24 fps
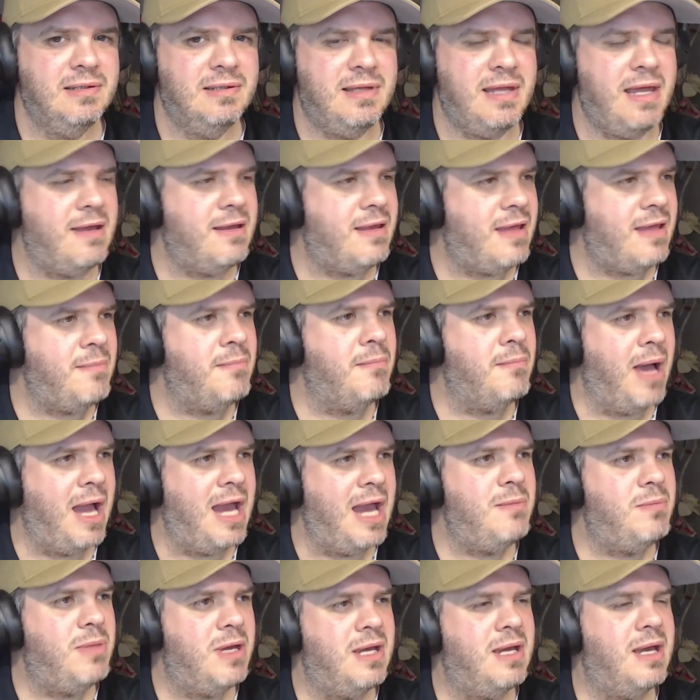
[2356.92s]
there
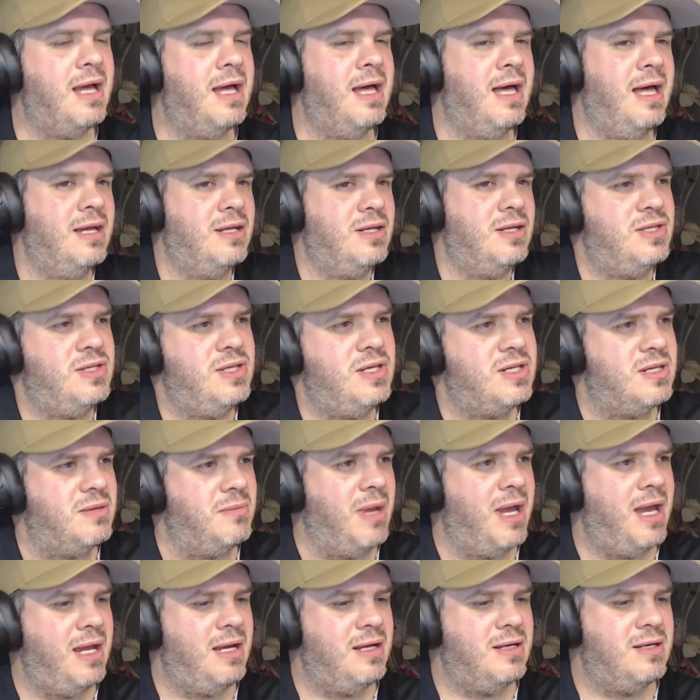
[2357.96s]
may be a hard decision
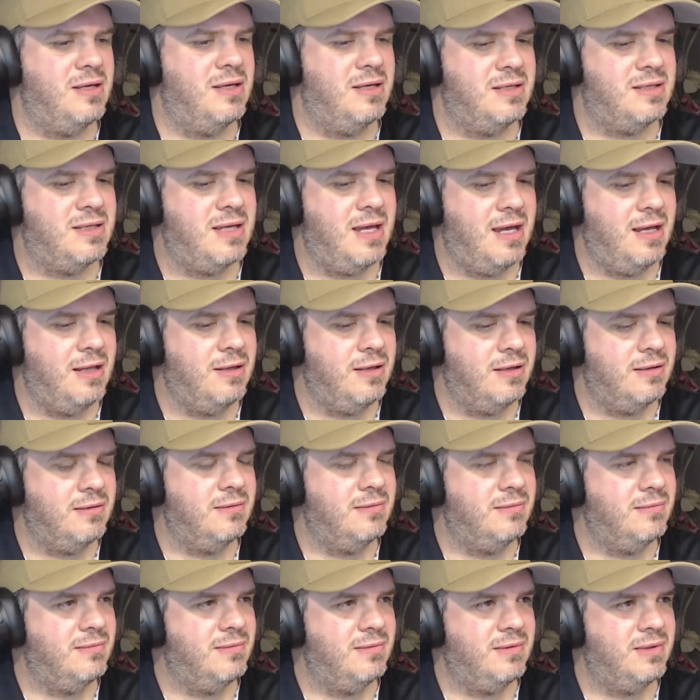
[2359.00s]
made to say, look,
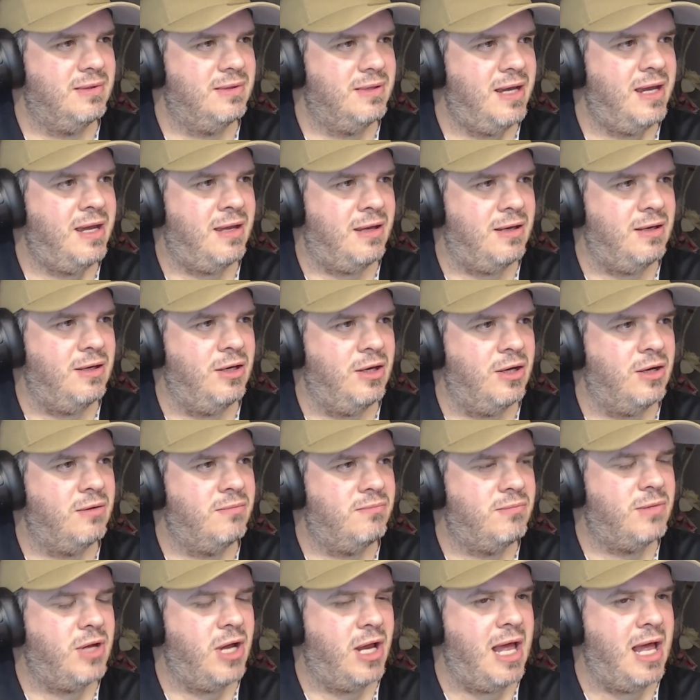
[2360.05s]
you're
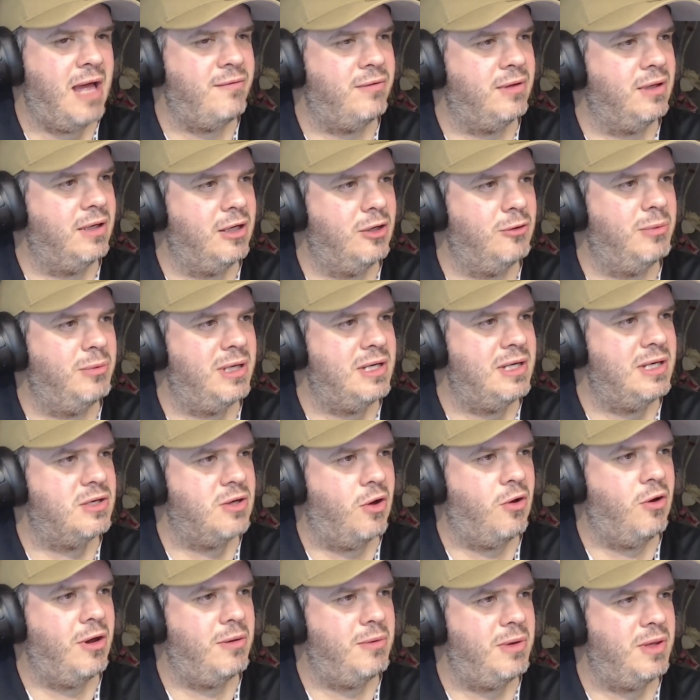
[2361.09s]
going to have a little bit of
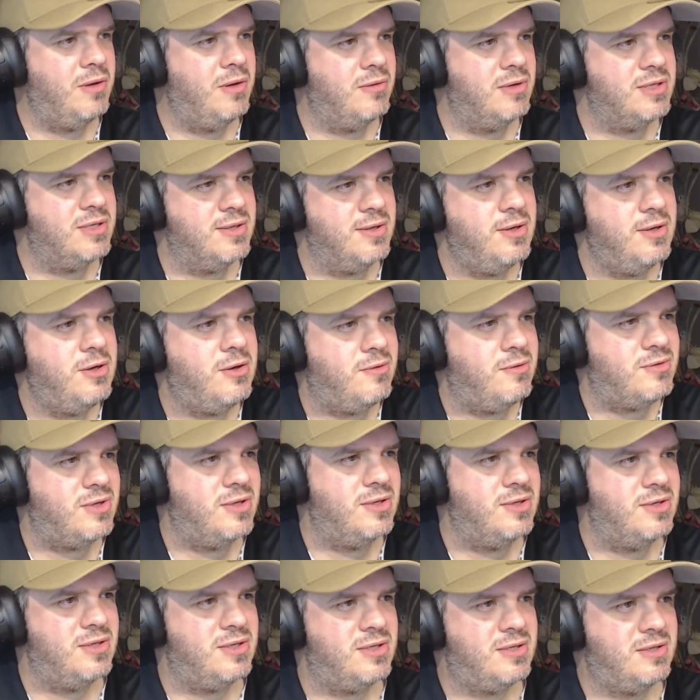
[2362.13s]
time in the reserves
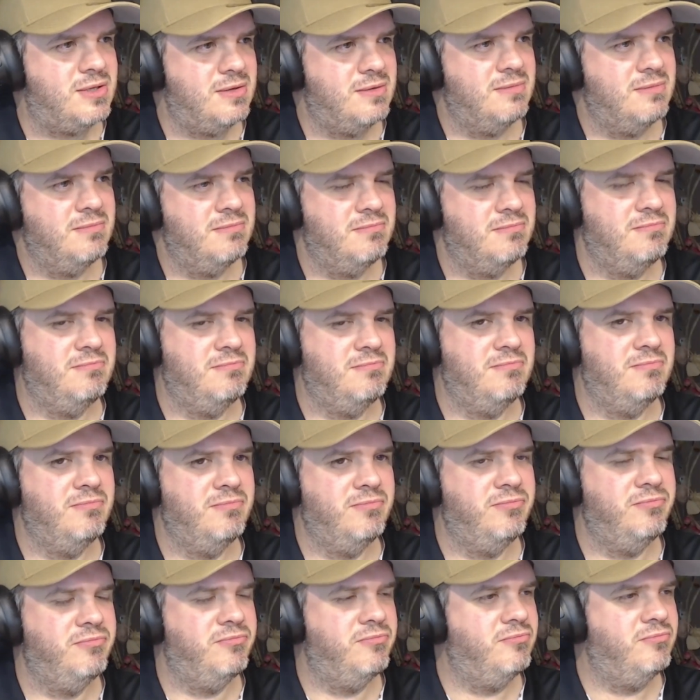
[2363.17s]
and just,
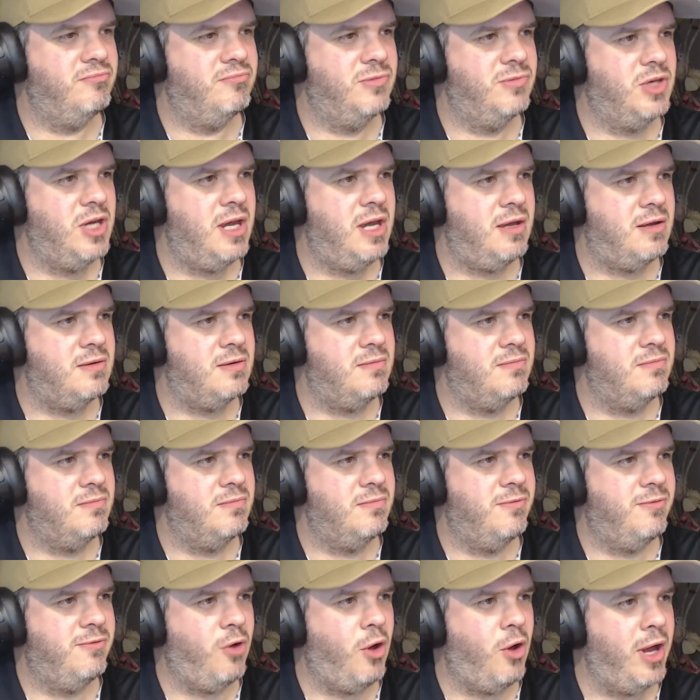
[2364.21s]

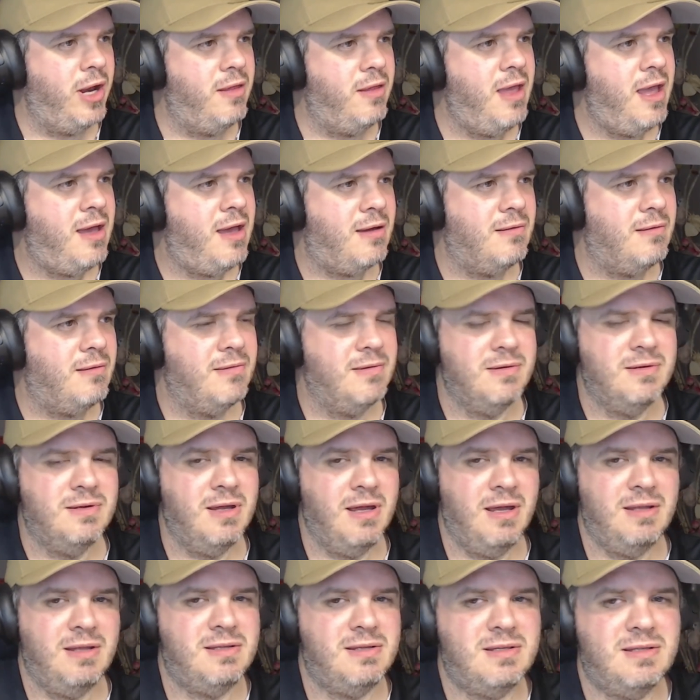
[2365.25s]
fight it out.
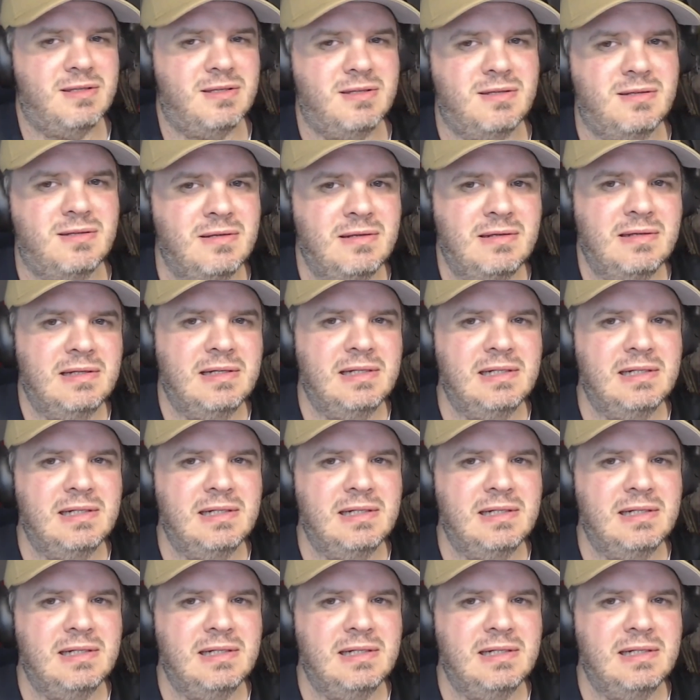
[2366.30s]
It's